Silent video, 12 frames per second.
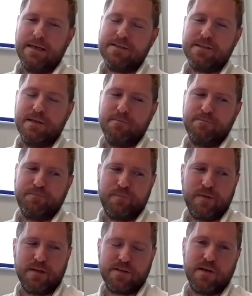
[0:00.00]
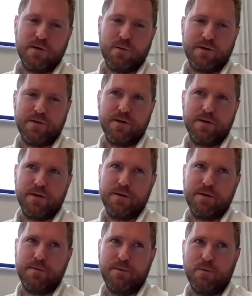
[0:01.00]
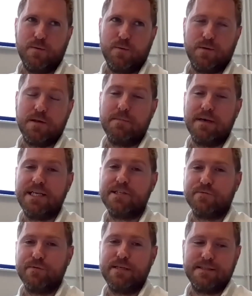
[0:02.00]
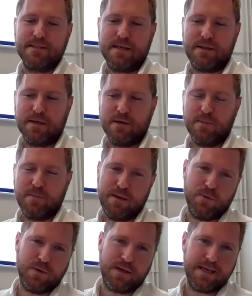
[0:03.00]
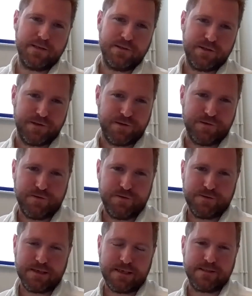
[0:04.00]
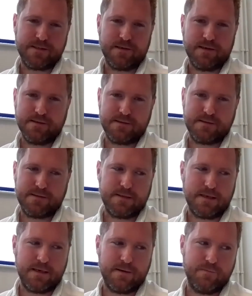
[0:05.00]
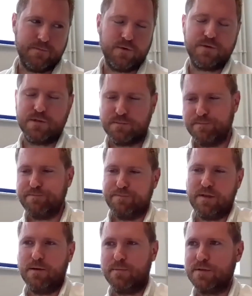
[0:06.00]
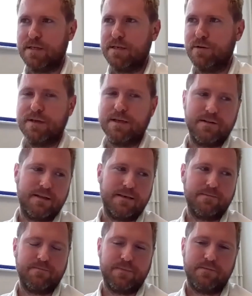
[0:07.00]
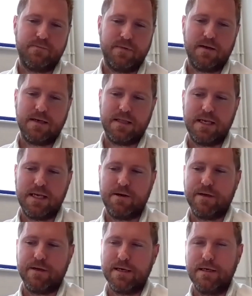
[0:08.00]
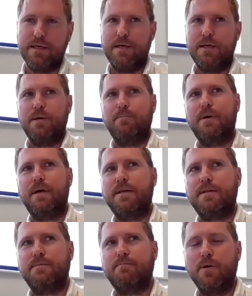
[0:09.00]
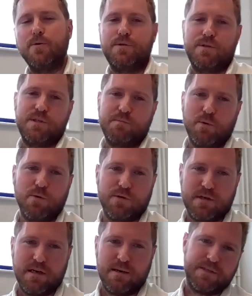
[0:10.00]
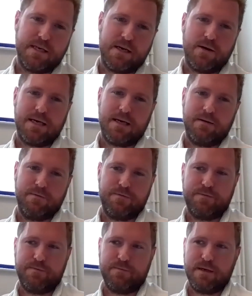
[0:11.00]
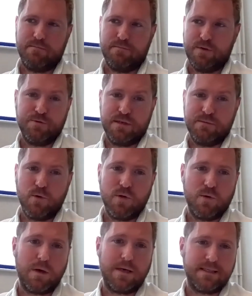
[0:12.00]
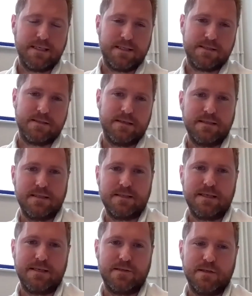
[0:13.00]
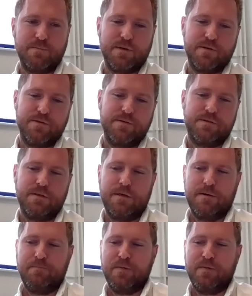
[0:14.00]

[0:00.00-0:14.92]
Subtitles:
That's it's kind of one of the major reasons that I think a lot of people get into data science, not just because they're good at it and they like the area, but most sports clubs now have usually more than one data scientist, actually, because